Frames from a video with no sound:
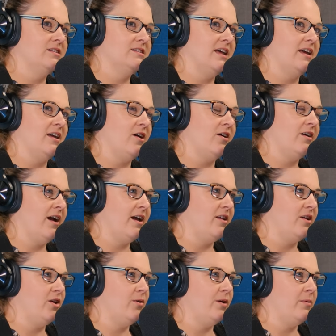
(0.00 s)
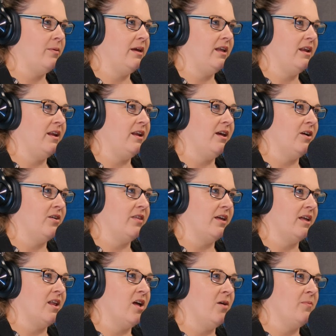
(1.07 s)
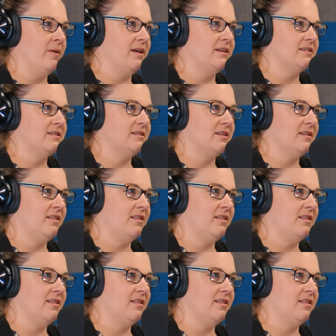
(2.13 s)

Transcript: It's like, all right, who can we get in here that can help us?